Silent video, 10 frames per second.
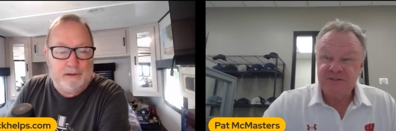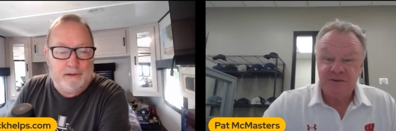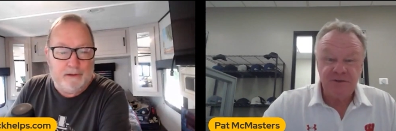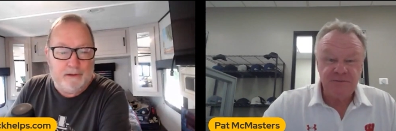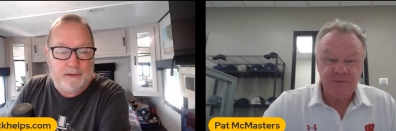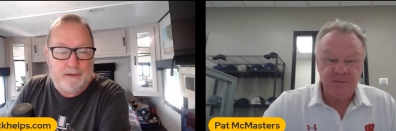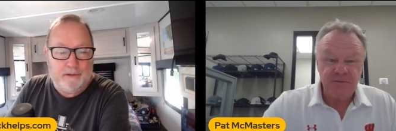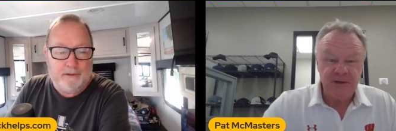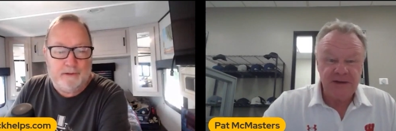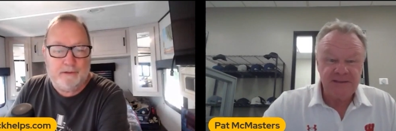Speaker 1: shirt for the
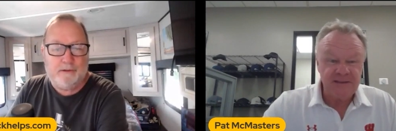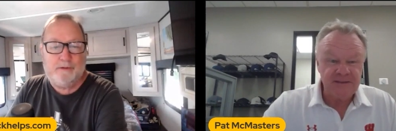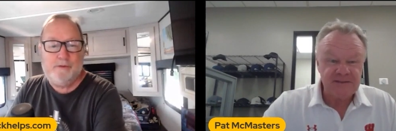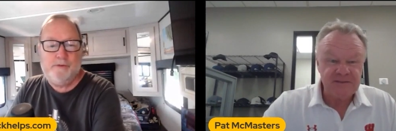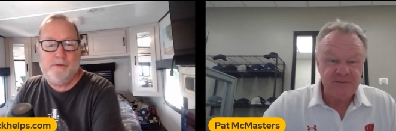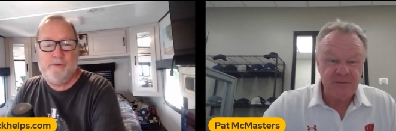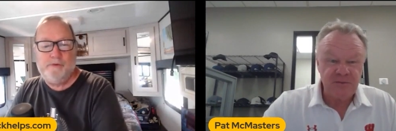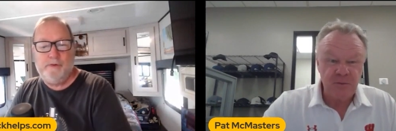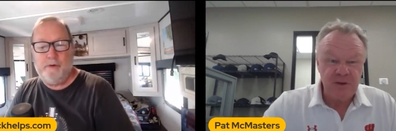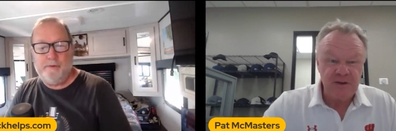fact that this is the
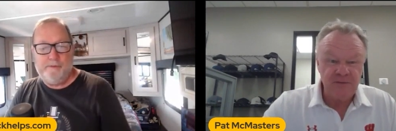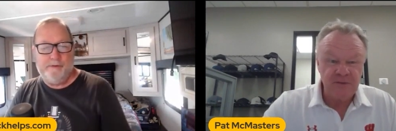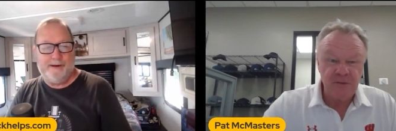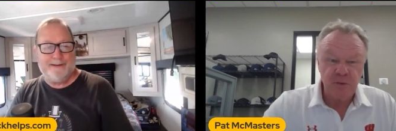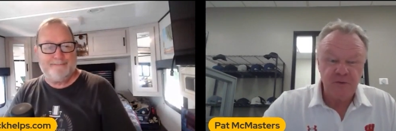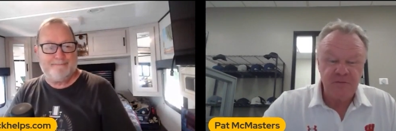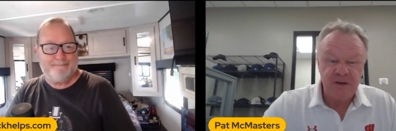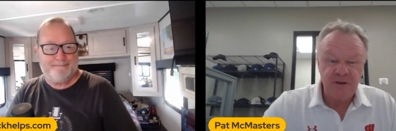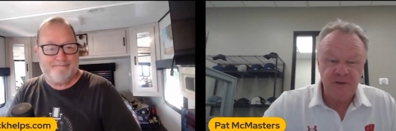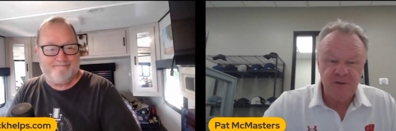first week of the Luke
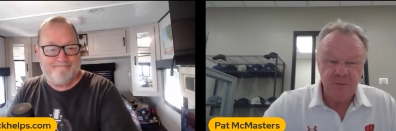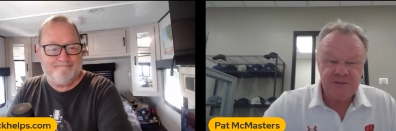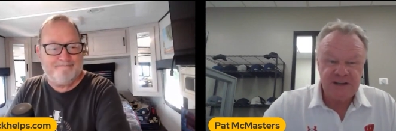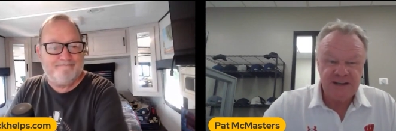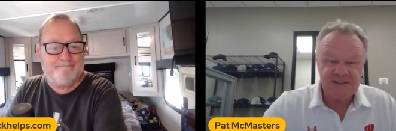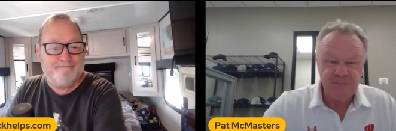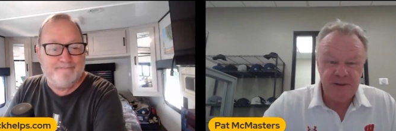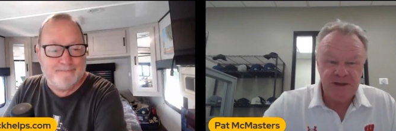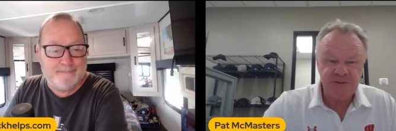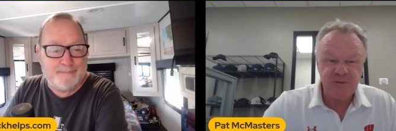Fickle Wisconsin
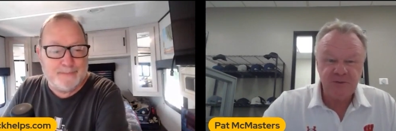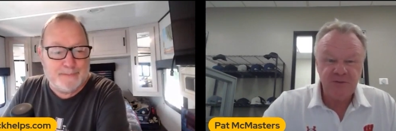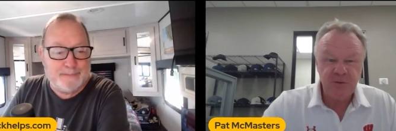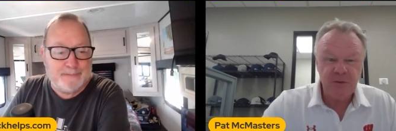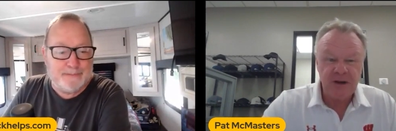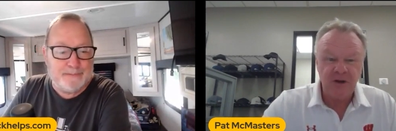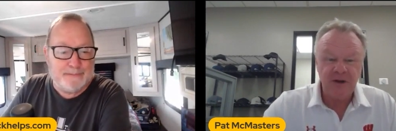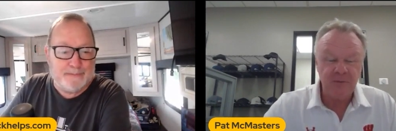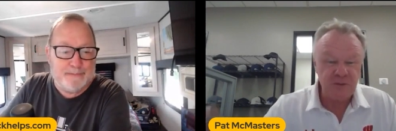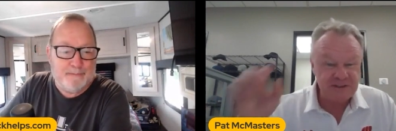Badger new
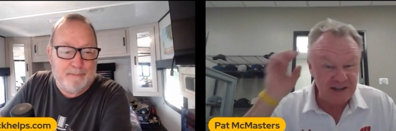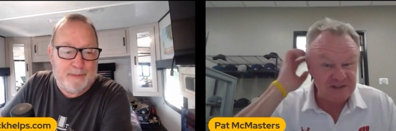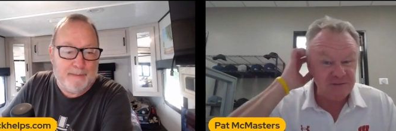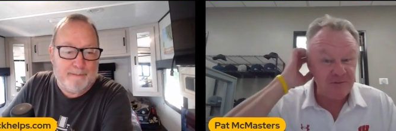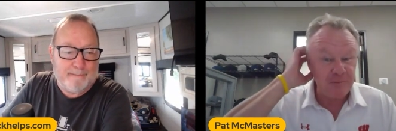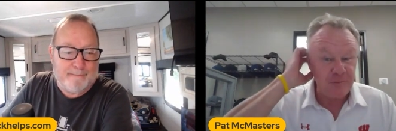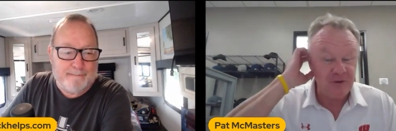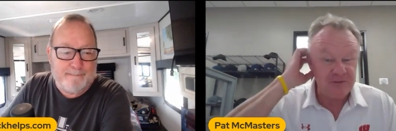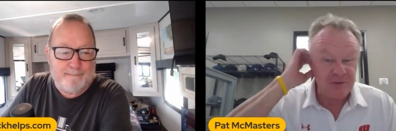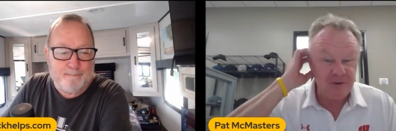era in Wisconsin
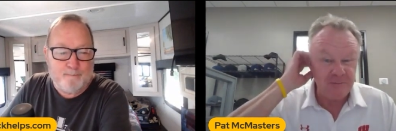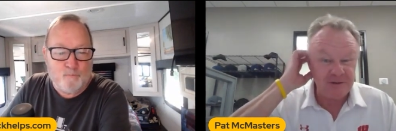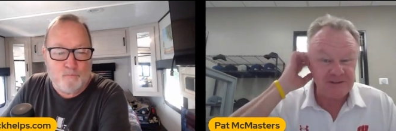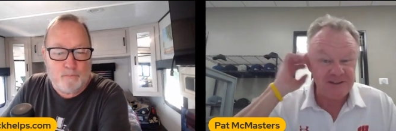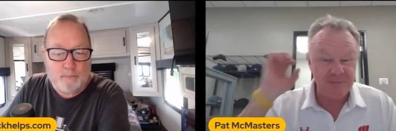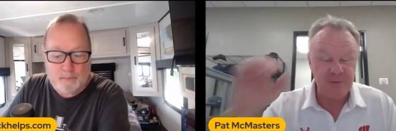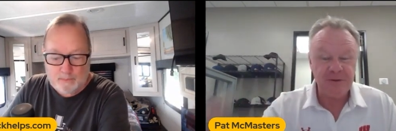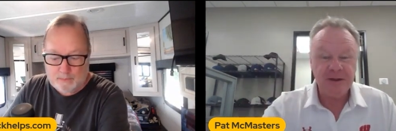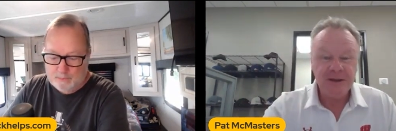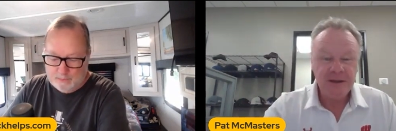football. So I'm excited about
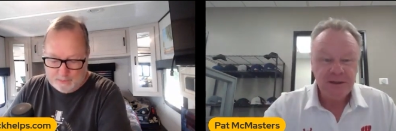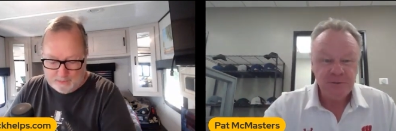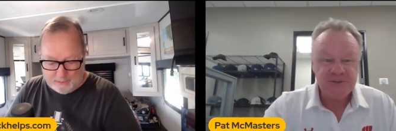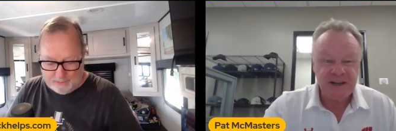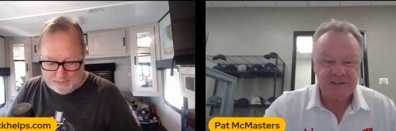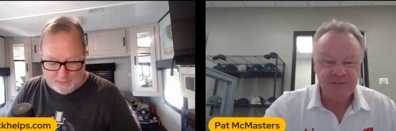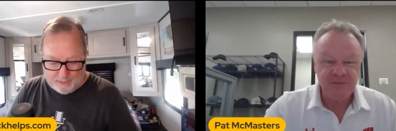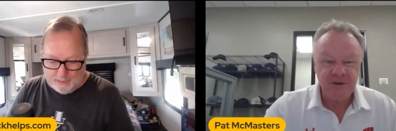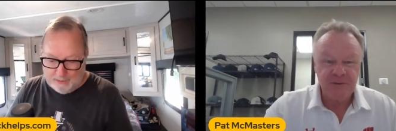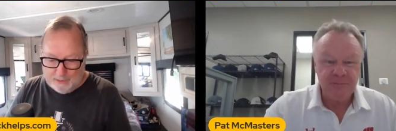Wisconsin
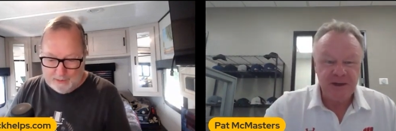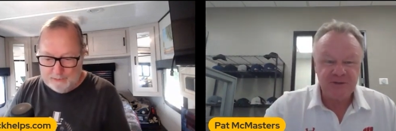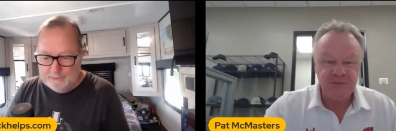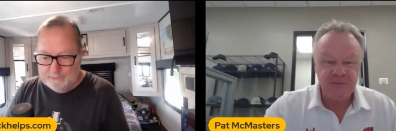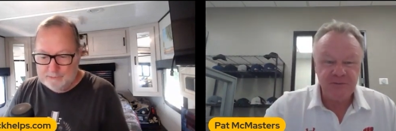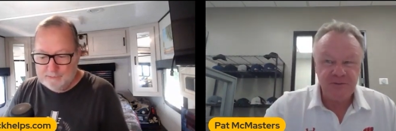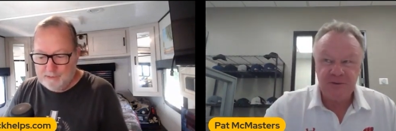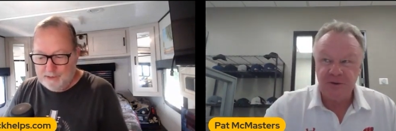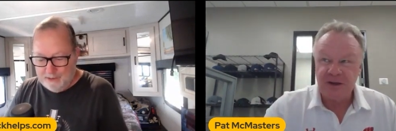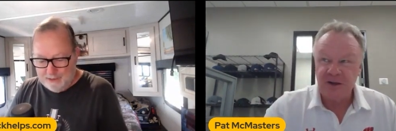uh, Badger.
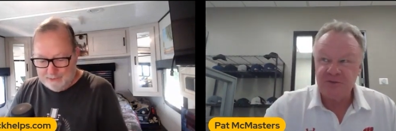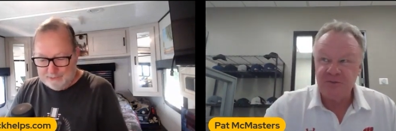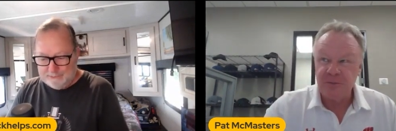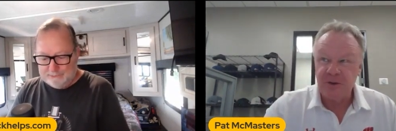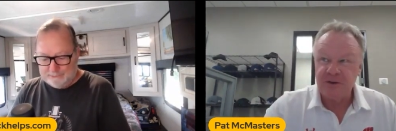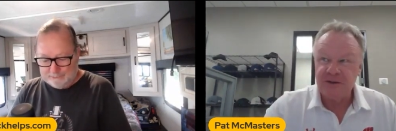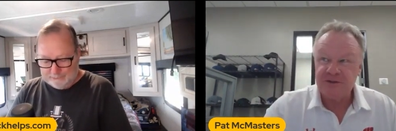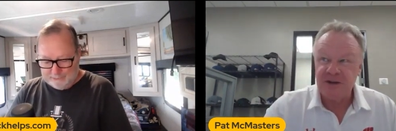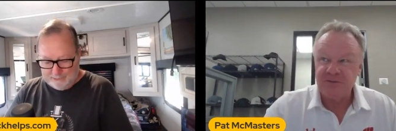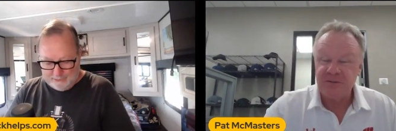You know, college football
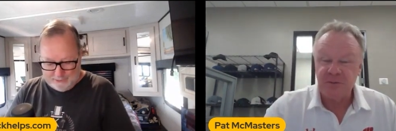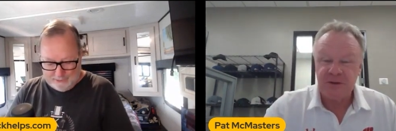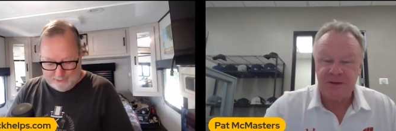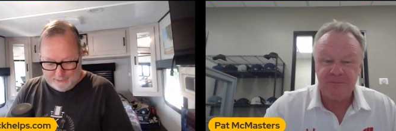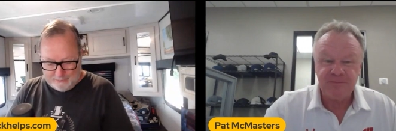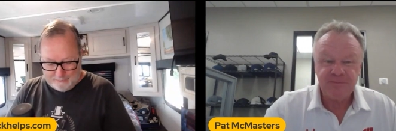kicks off this weekend.